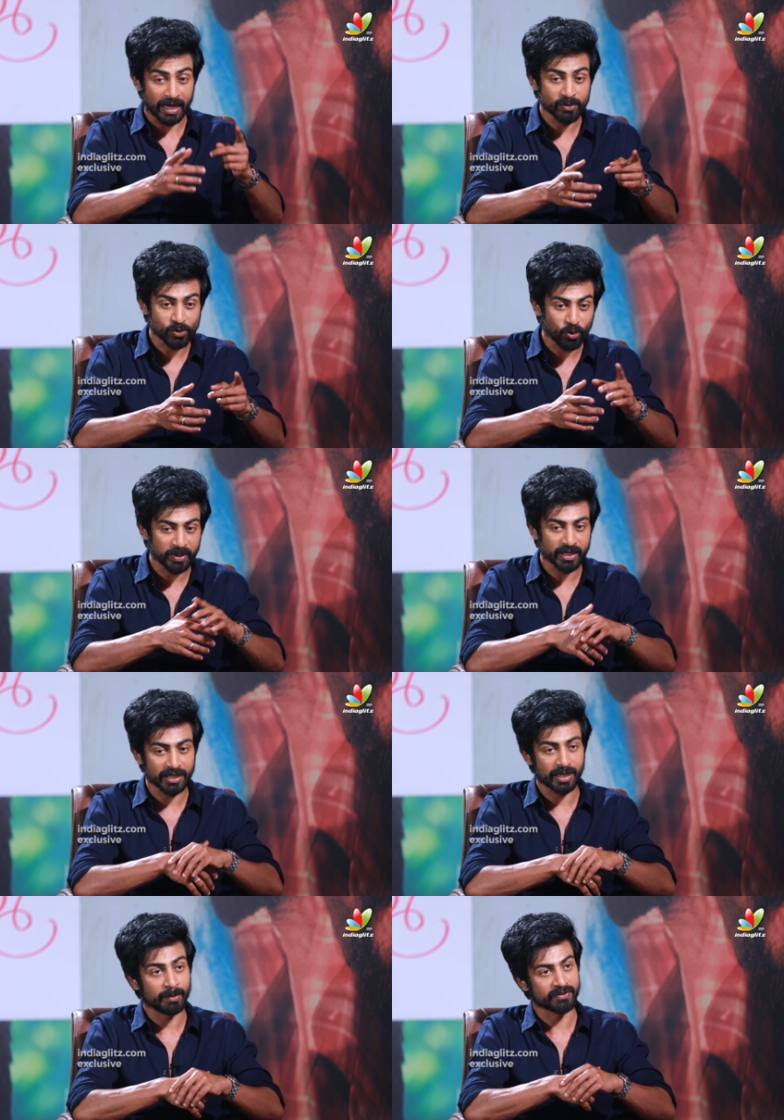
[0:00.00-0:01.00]
I was hoping it
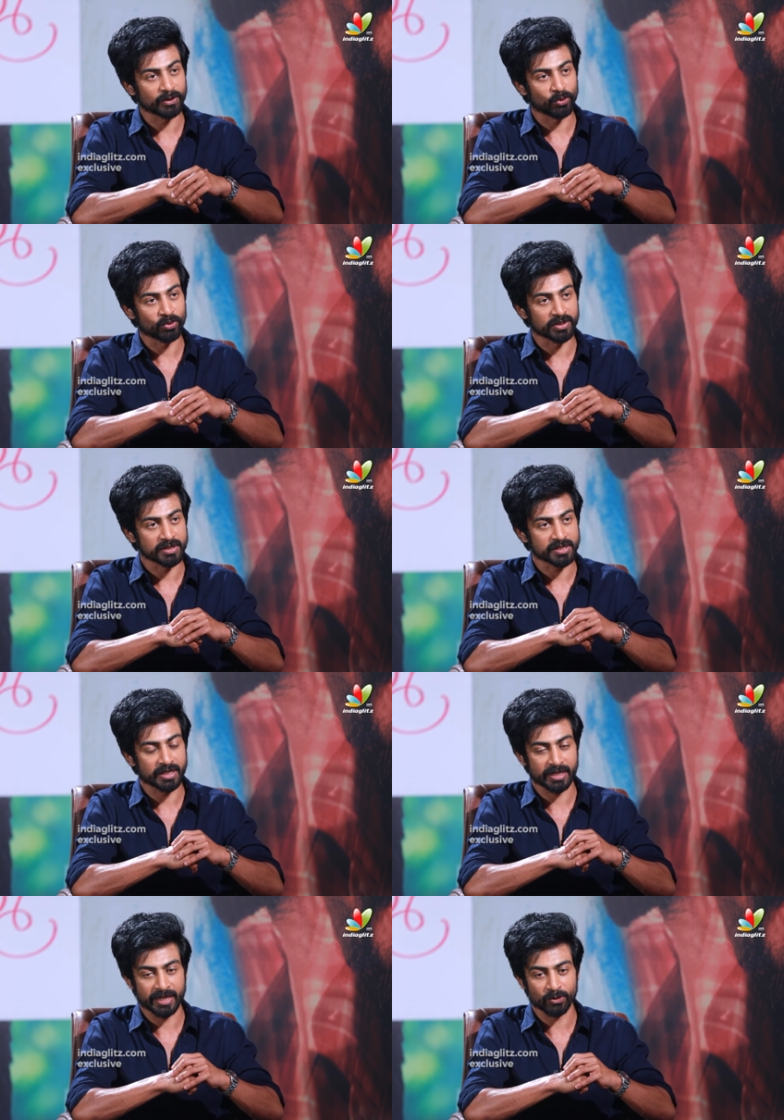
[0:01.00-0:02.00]
will come after Loners,
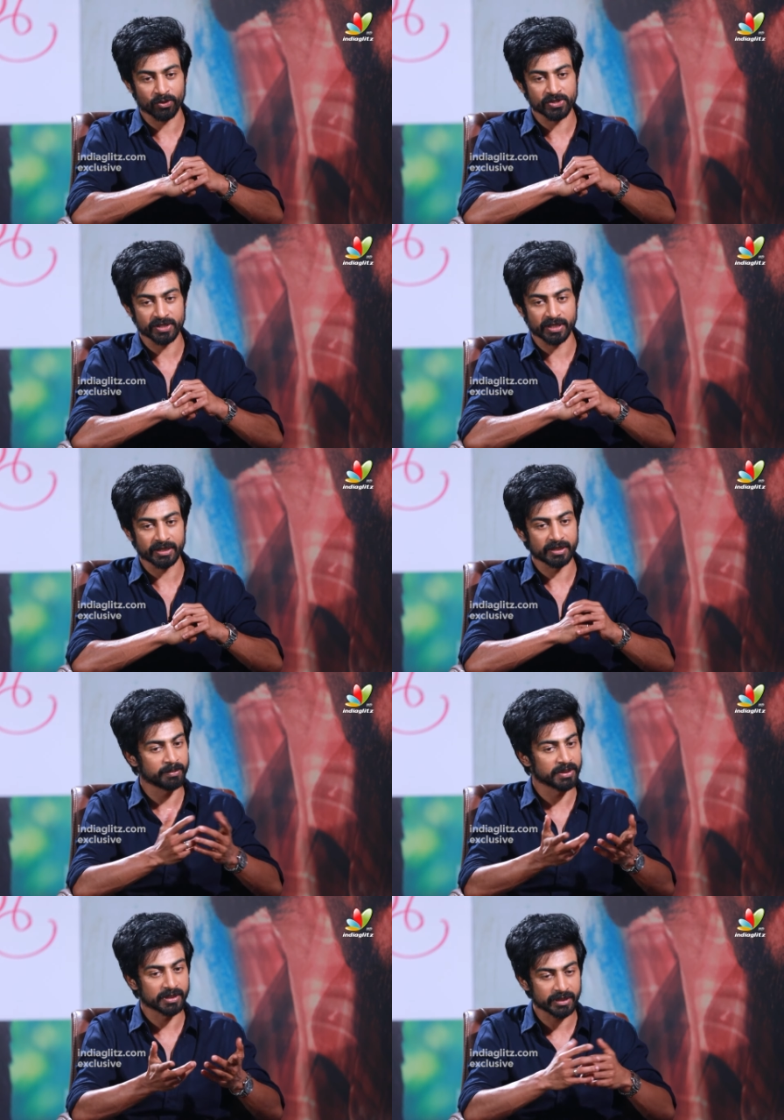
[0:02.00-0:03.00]
that anthology that I
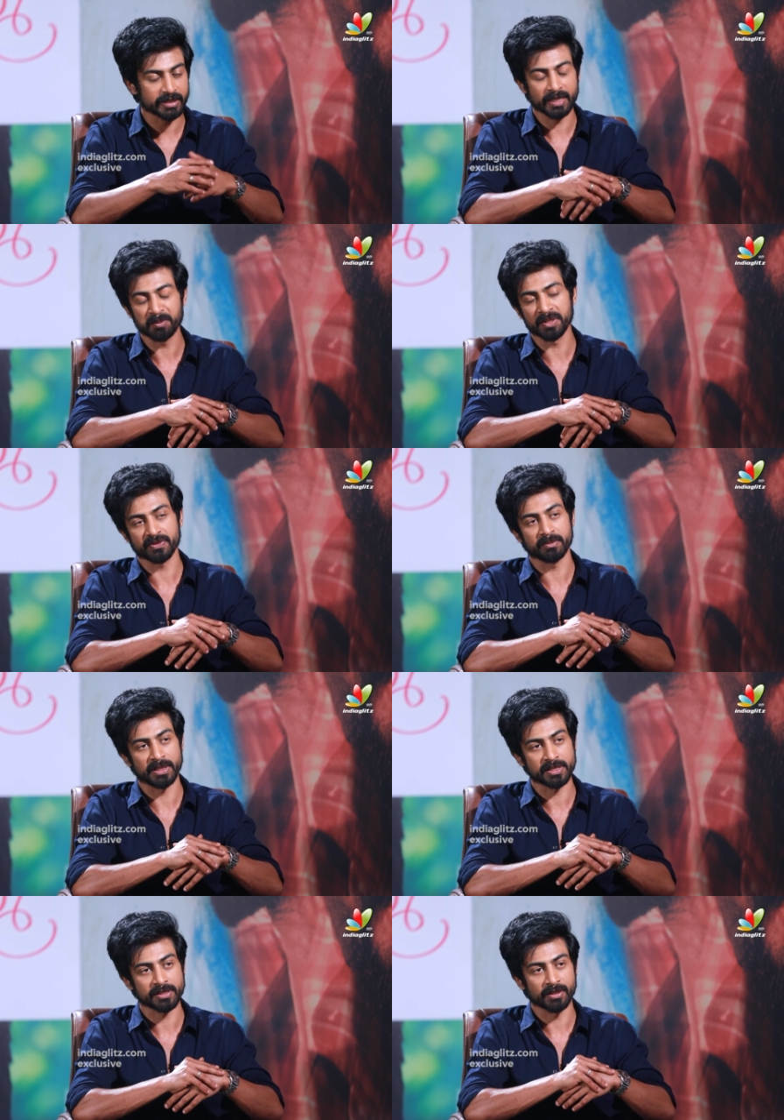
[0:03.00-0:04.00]
did, but it came after
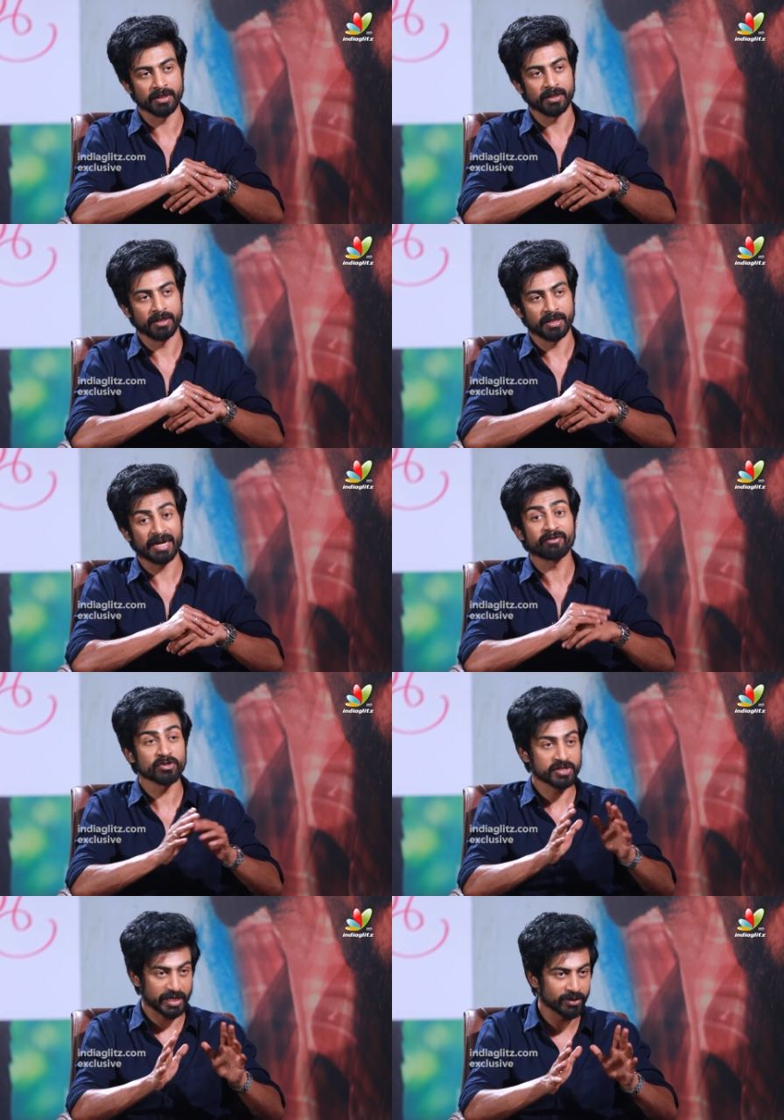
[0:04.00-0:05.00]
Master. I've
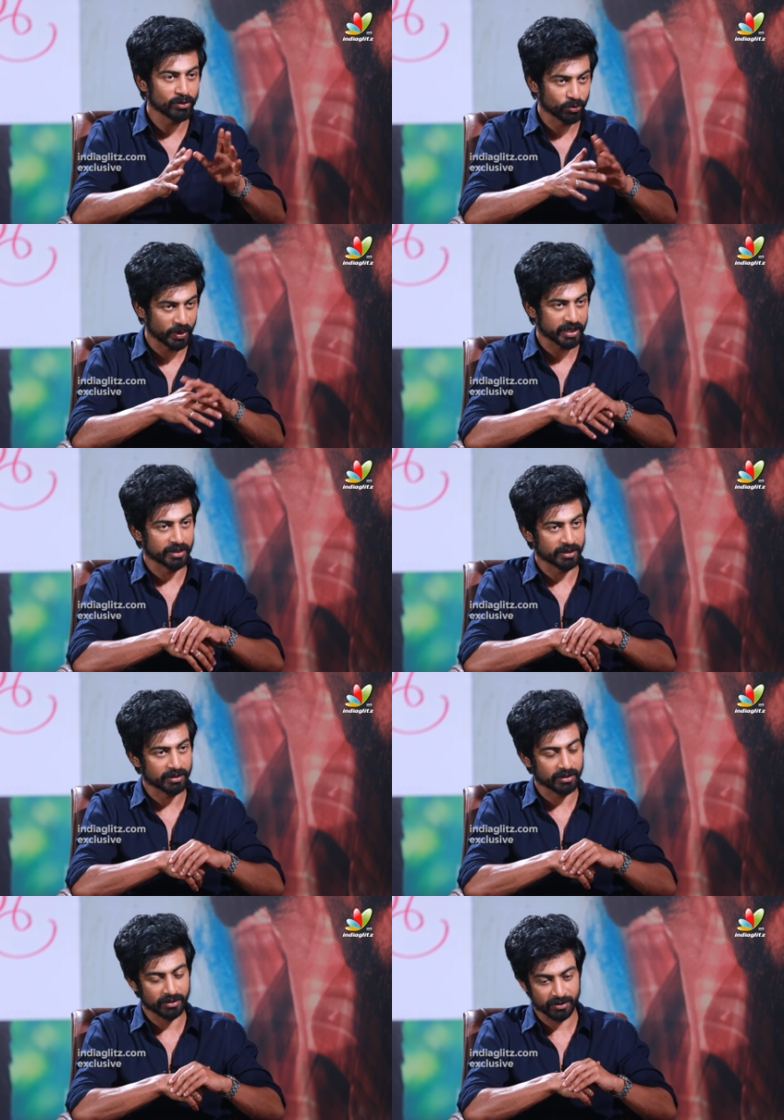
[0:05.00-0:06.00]
not signed on to
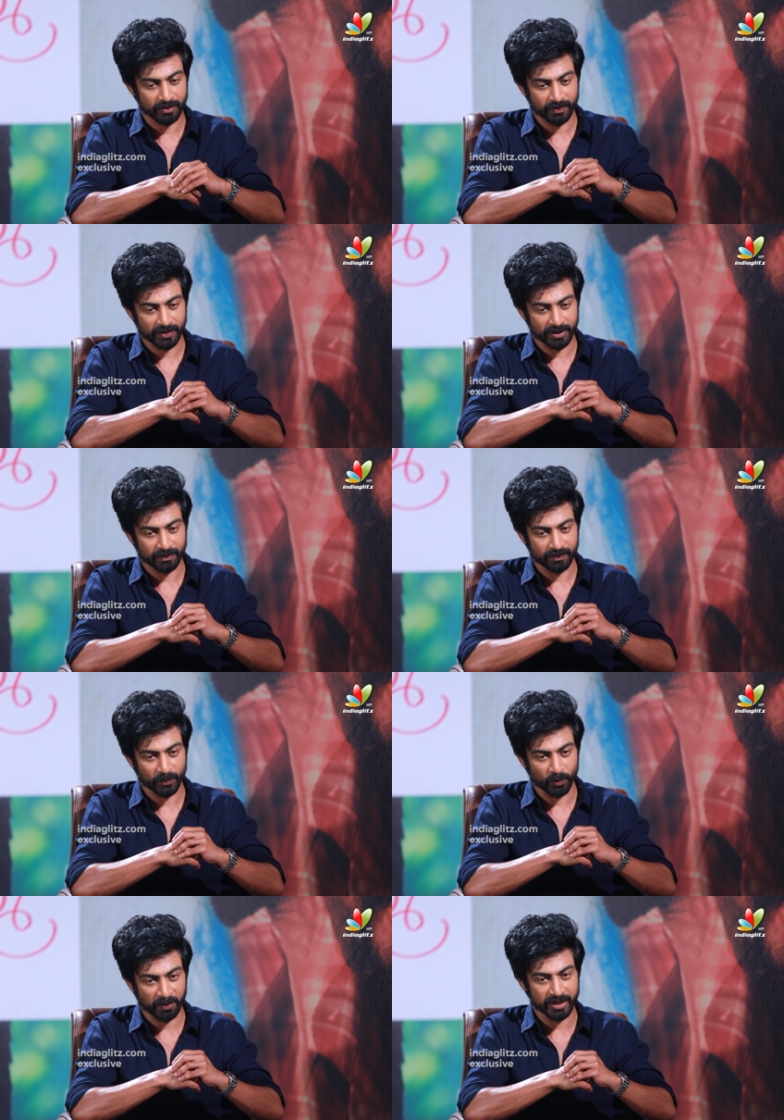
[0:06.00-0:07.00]
anything
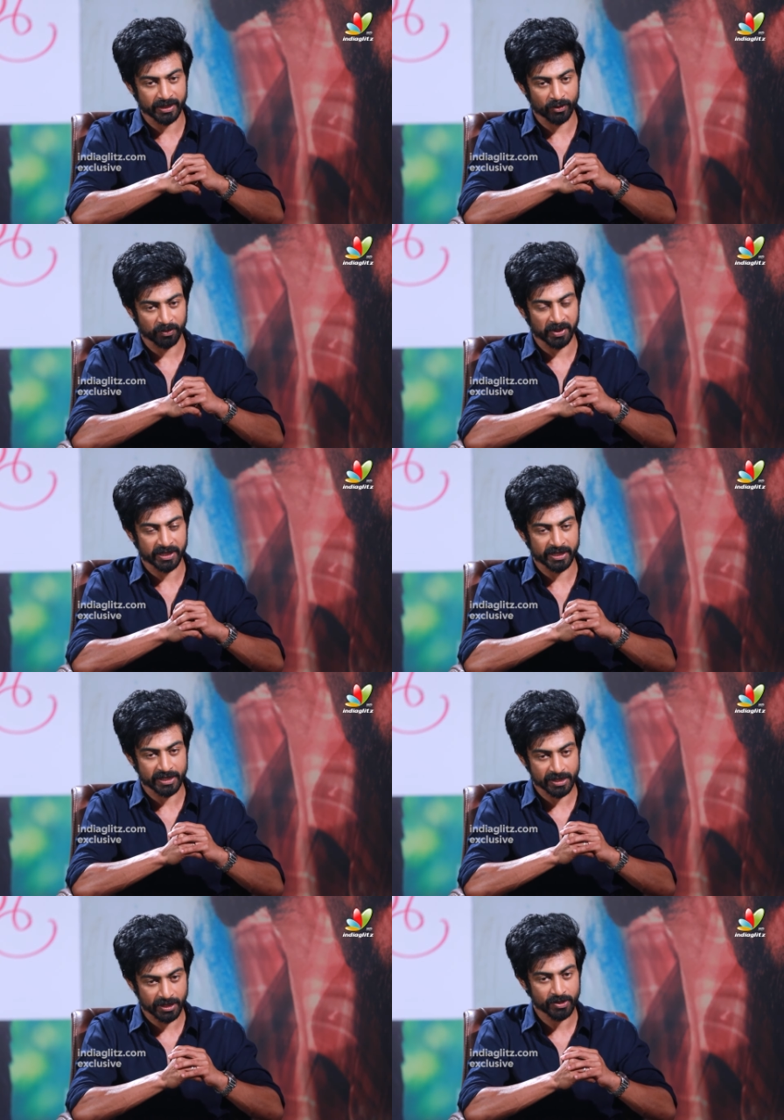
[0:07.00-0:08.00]
romantic
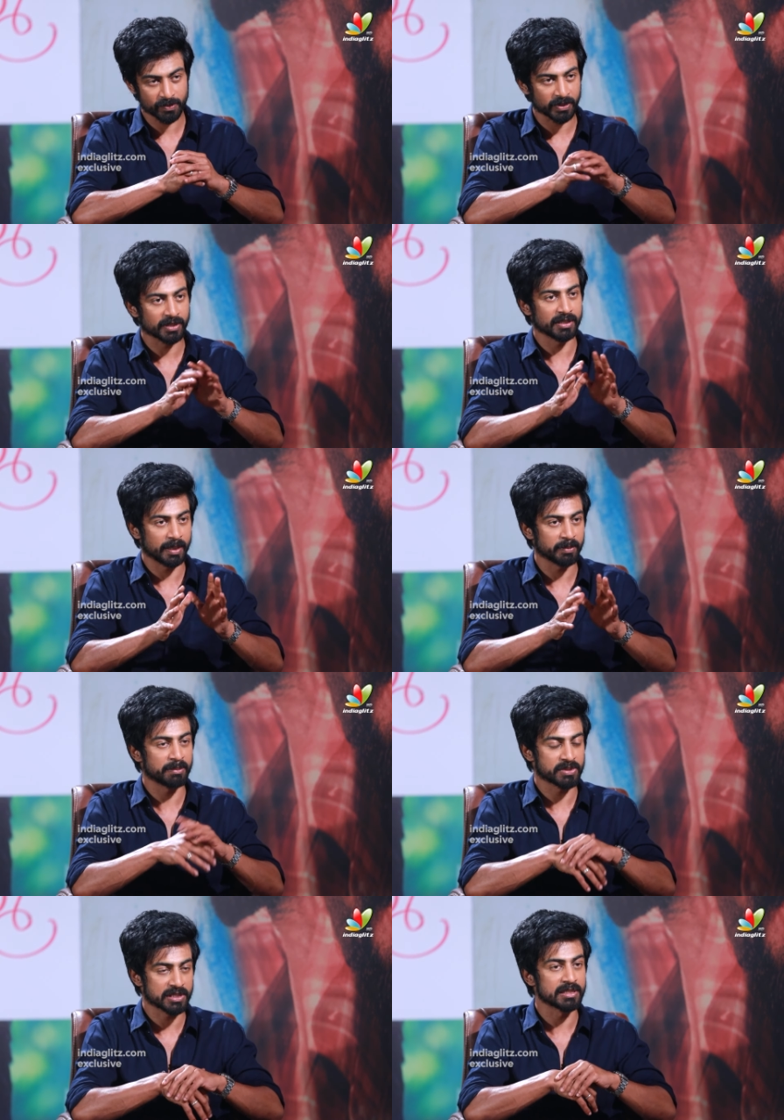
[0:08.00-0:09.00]
as such, but
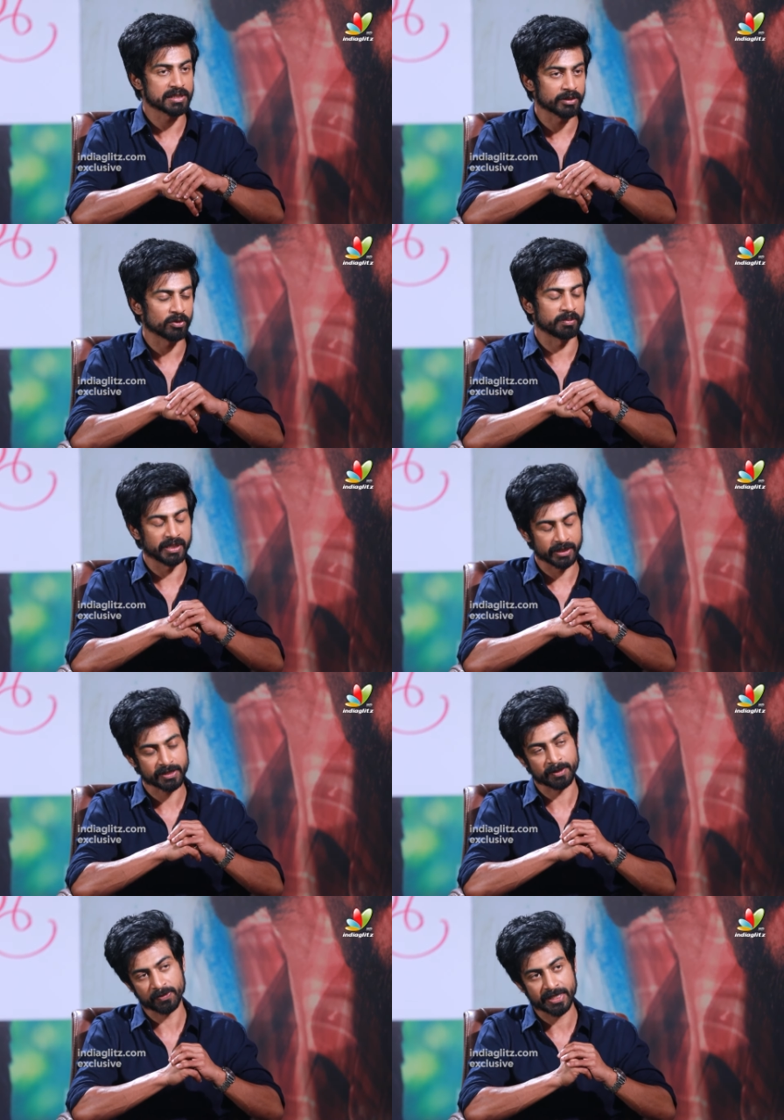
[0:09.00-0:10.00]
I'm still listening to
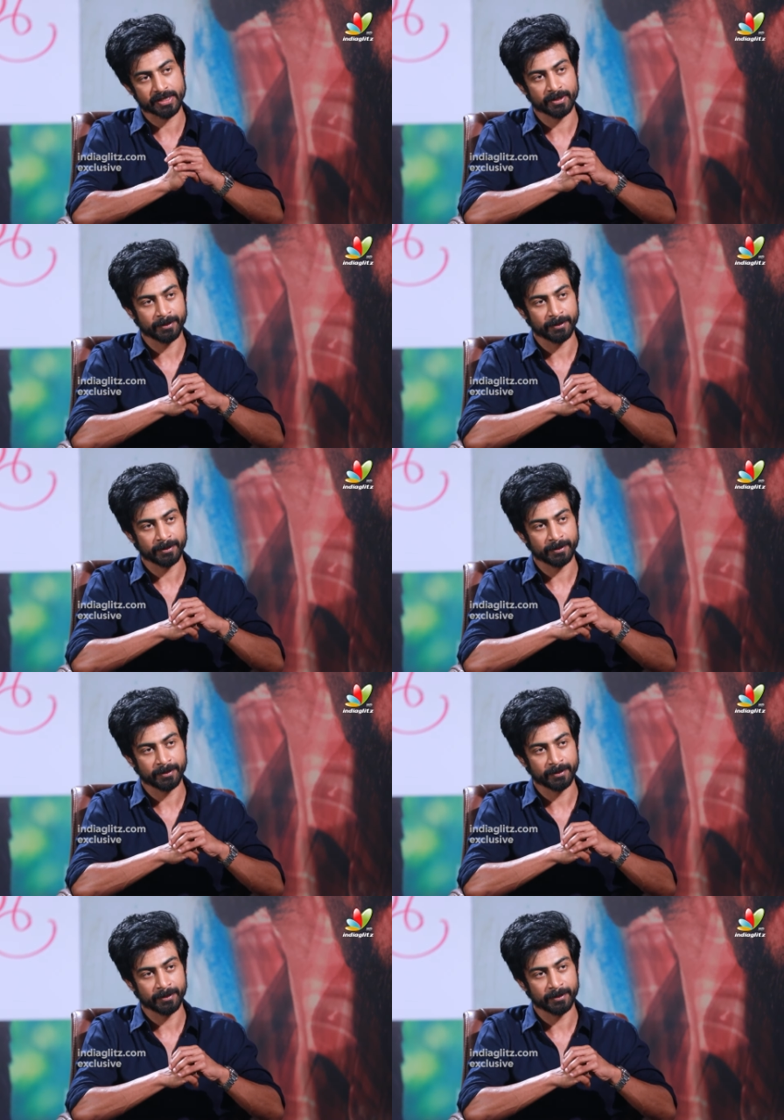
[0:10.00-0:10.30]
romantic scripts, yes.